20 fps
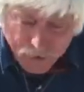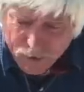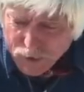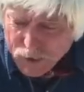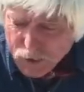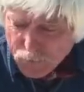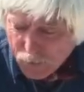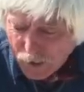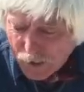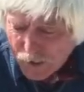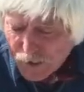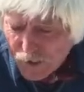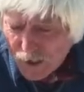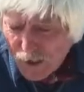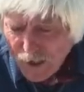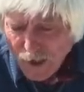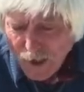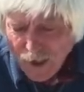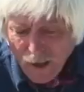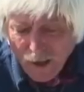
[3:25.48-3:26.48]
in its place.
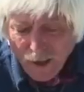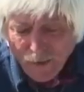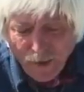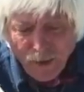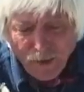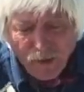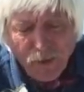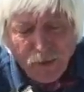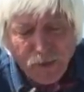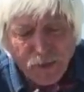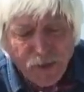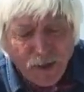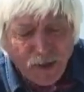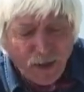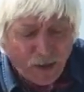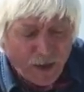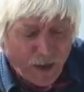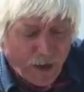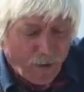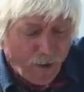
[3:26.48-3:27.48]
Now the
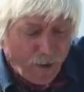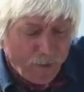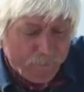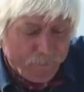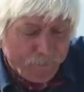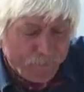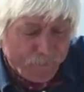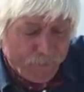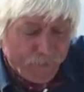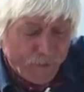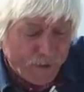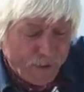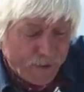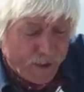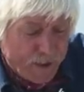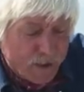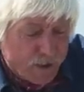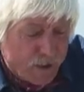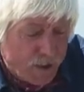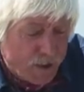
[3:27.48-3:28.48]
third error
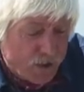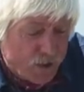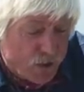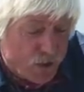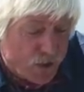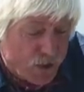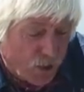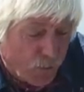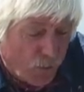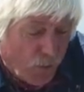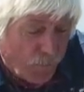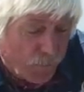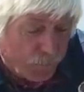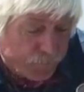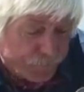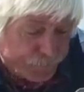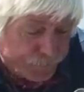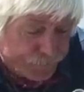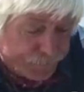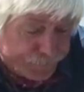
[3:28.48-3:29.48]
is an interesting one.
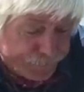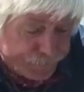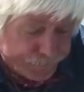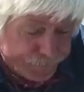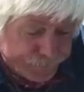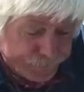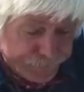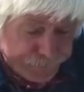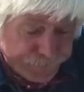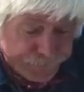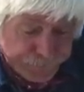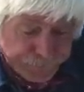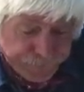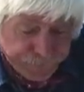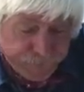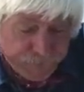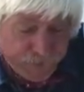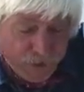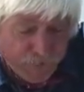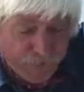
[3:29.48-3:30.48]

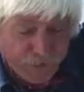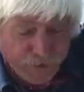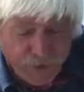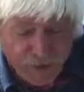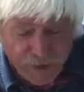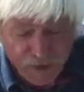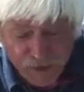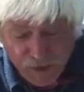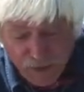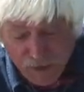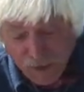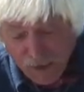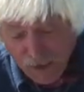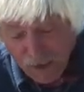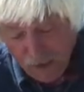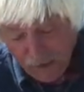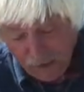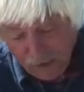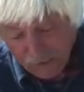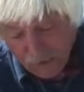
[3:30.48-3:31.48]
For this,
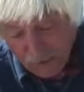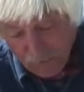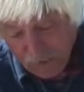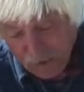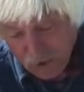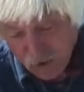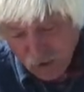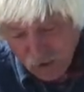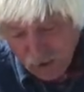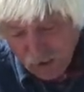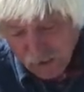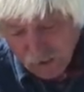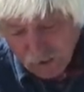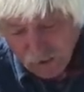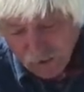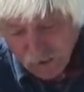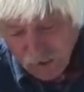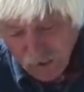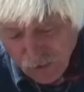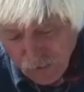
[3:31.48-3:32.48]
I'm going to make sure I've
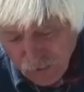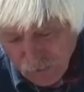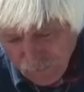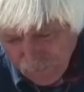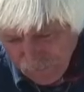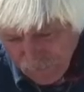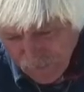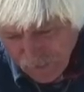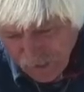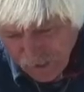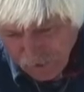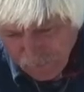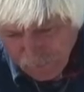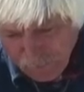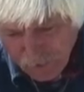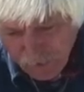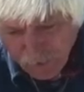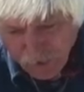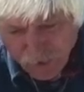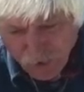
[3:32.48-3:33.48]
got no
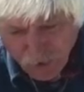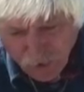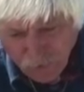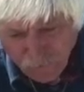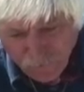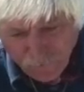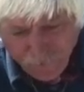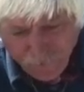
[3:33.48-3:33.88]
mirrors on,